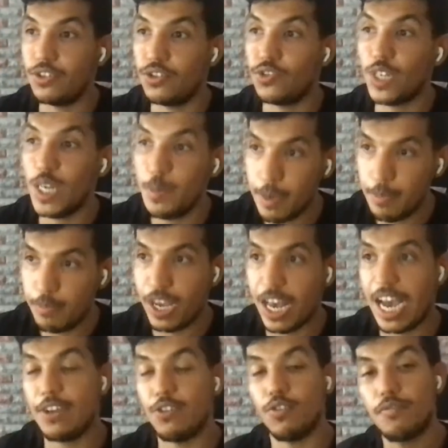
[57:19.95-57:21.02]
the Stream
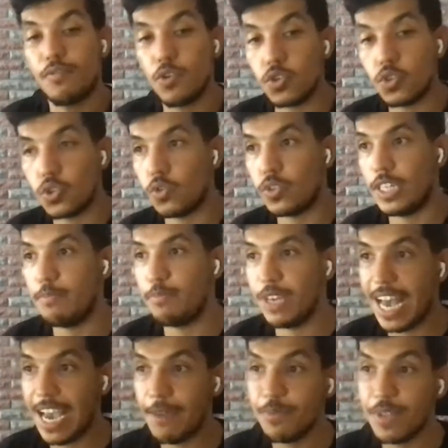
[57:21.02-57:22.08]
API and the Fork Join
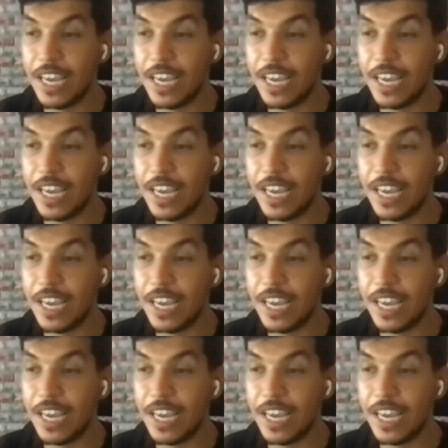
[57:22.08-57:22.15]
API.